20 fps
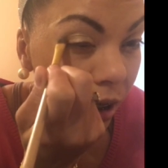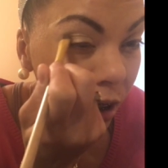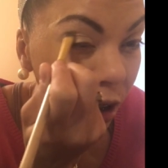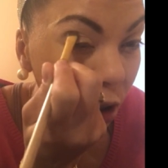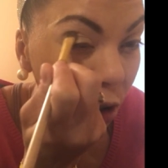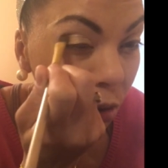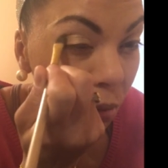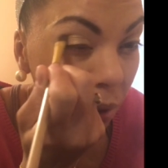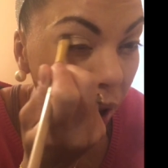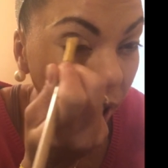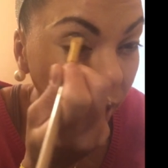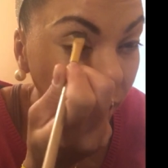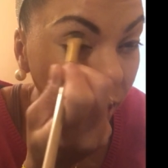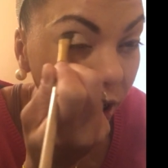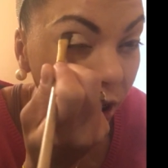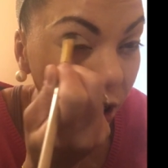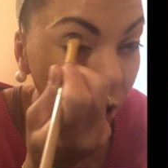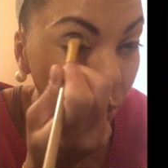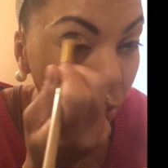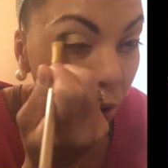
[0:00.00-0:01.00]
So back
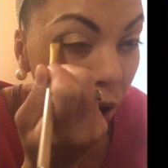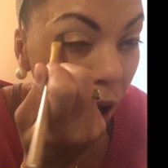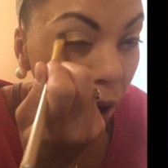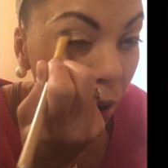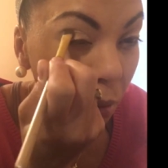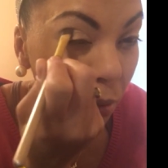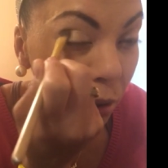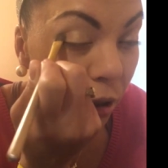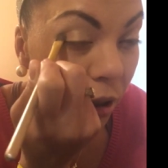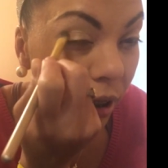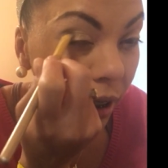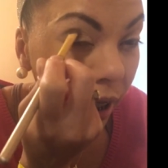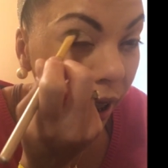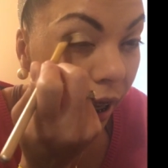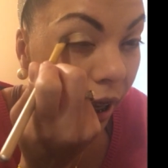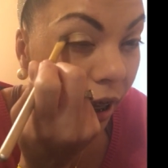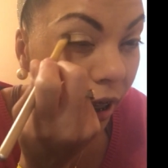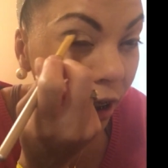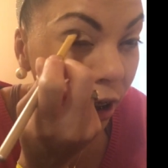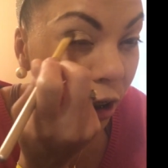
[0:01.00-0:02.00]
to the primer.
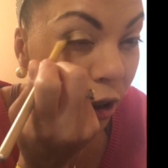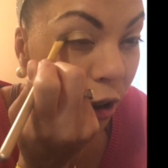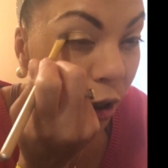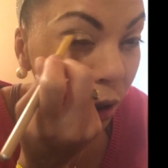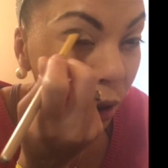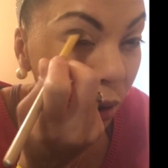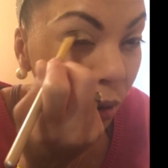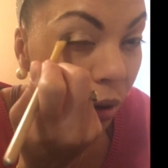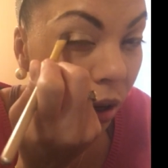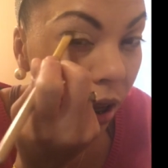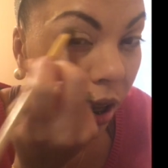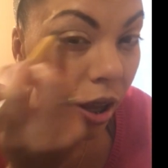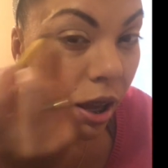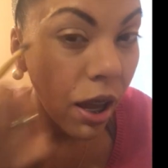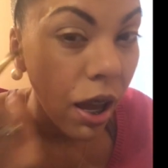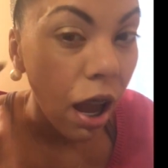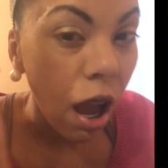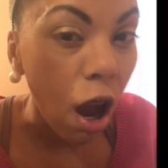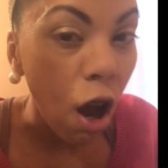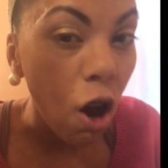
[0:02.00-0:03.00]
Yeah, you know,
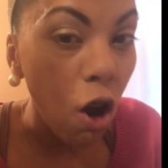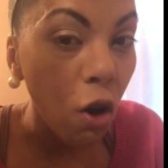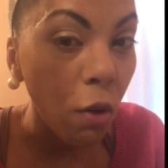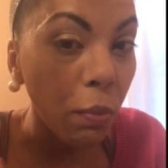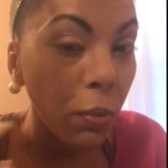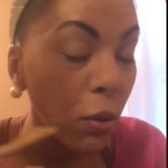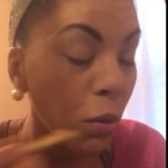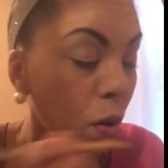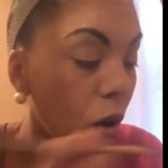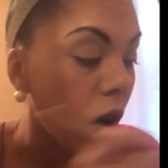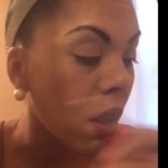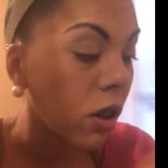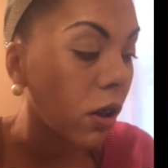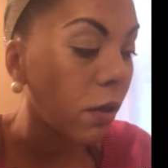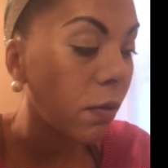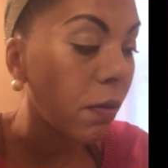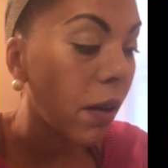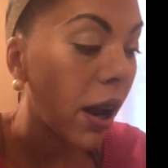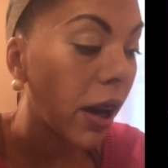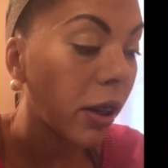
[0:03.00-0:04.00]
I hope you all
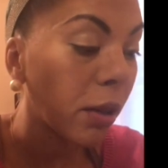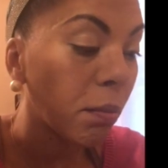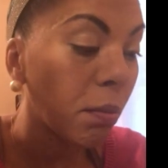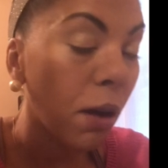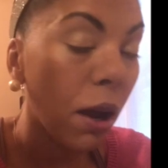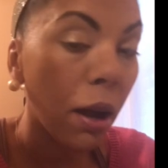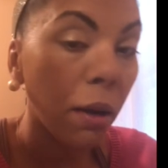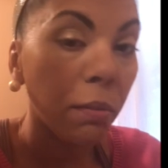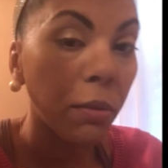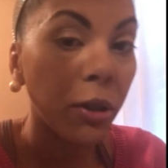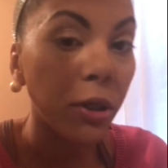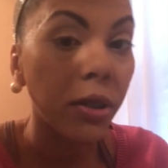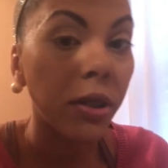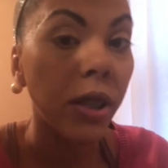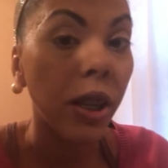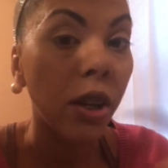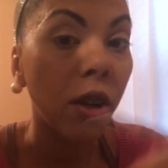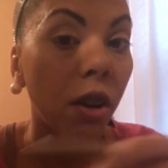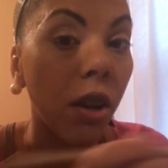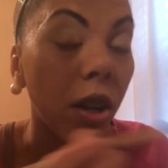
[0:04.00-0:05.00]
are finding primers
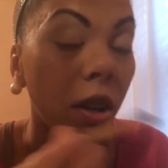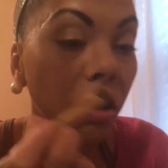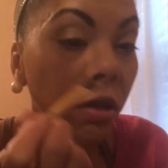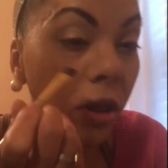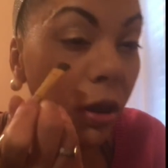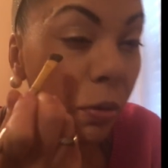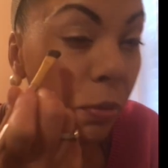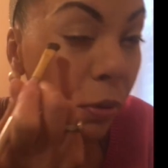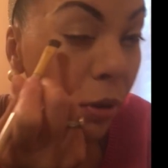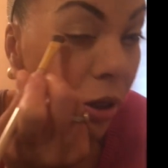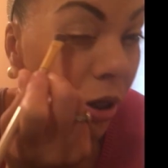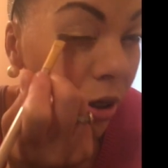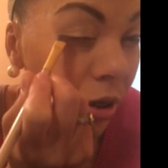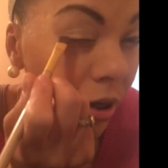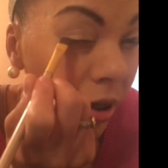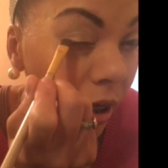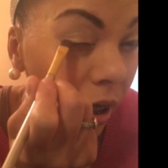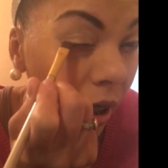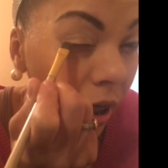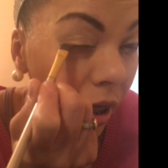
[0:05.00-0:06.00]
that are healthy for your
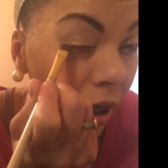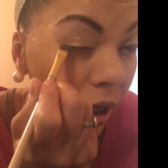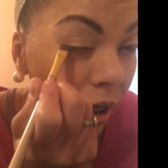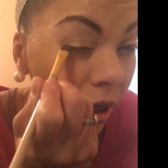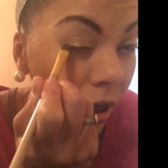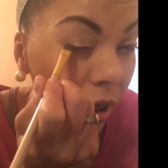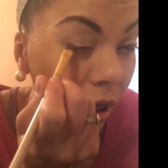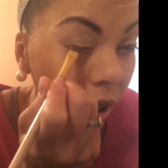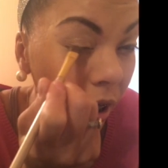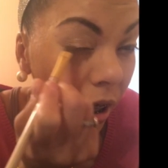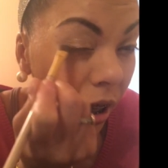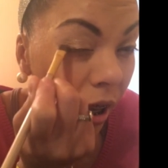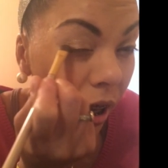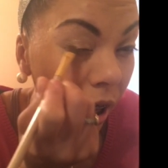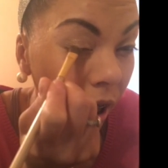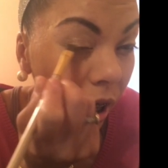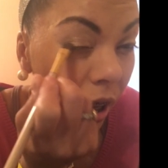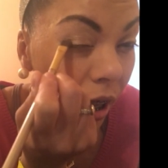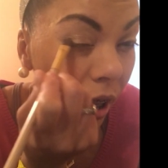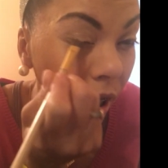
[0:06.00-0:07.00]
skin
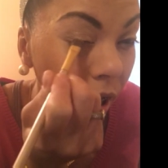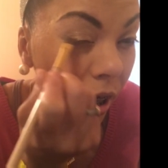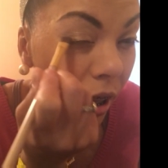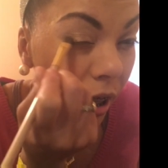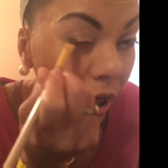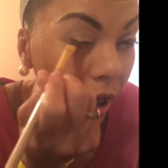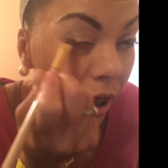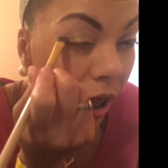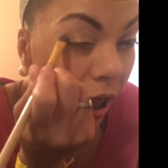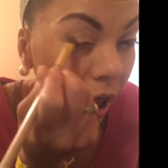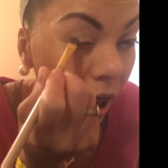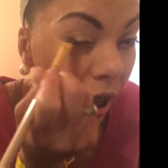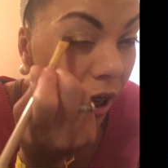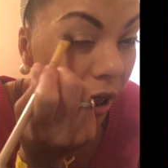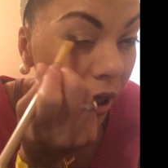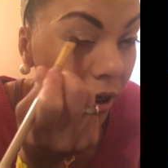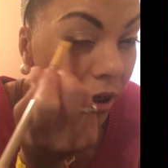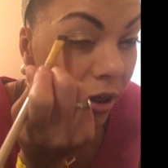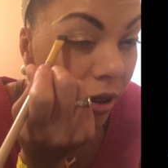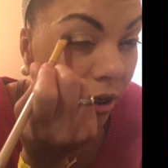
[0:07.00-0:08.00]
and
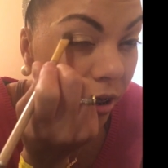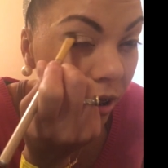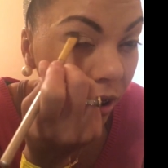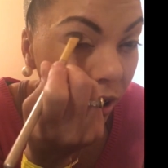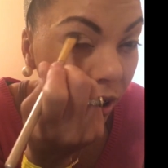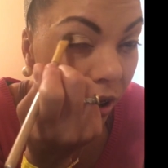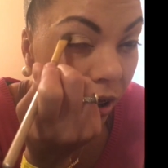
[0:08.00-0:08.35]
enhance